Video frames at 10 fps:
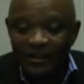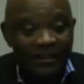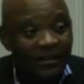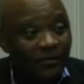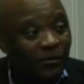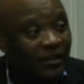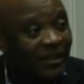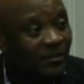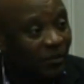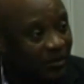that will
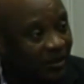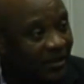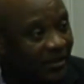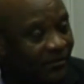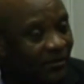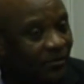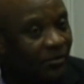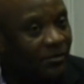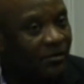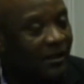test positive
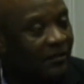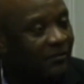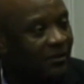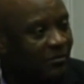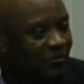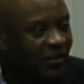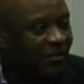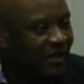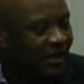will have very mild